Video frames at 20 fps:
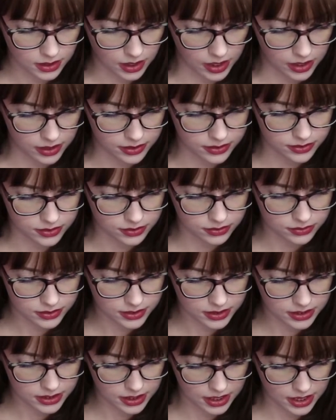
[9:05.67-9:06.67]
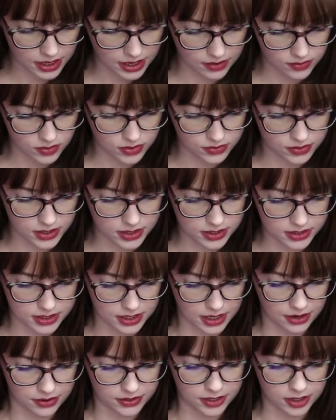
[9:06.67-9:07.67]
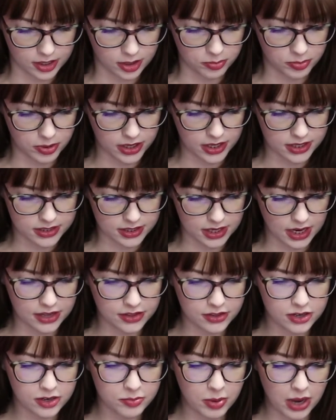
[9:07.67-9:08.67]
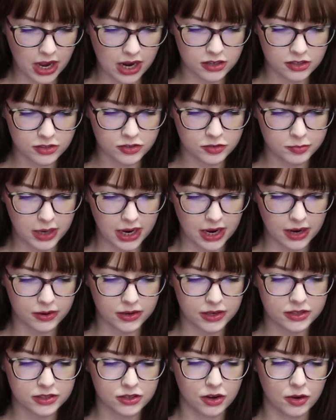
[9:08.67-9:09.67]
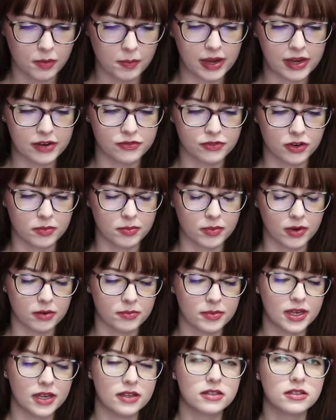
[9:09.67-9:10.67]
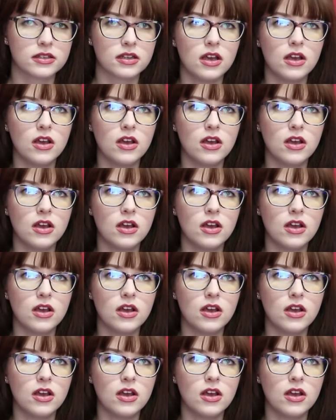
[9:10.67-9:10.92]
I don't think I have it written down here, but it's either Patterns for Pirates or Made for Mermaids.